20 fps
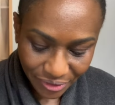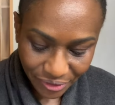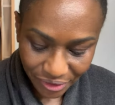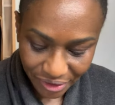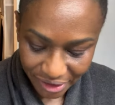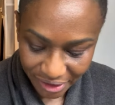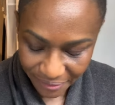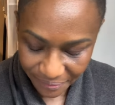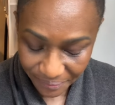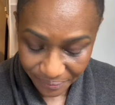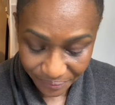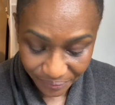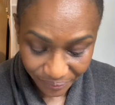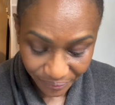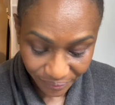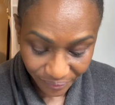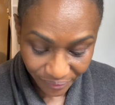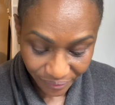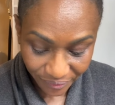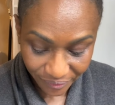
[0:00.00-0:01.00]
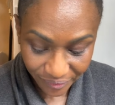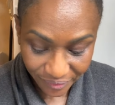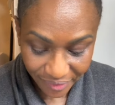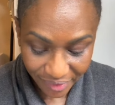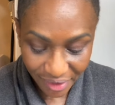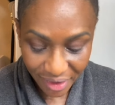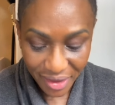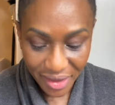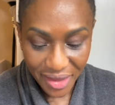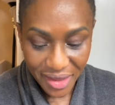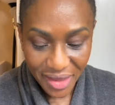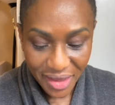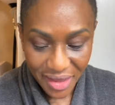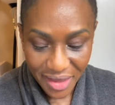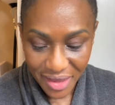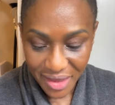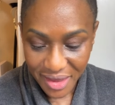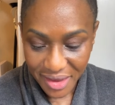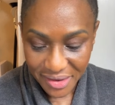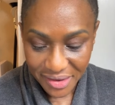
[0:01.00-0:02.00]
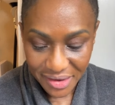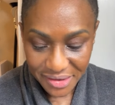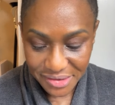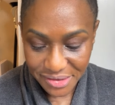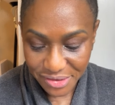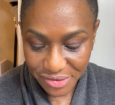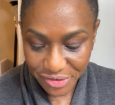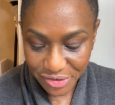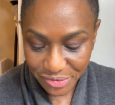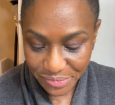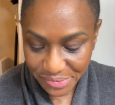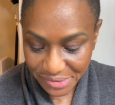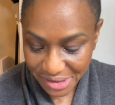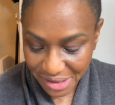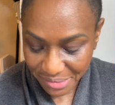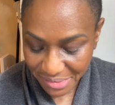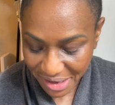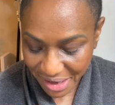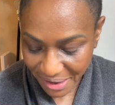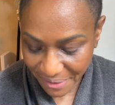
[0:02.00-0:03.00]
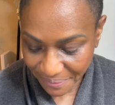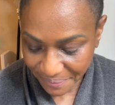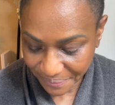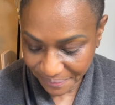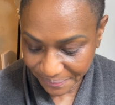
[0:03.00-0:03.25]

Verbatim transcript: oil. And I scoop some up.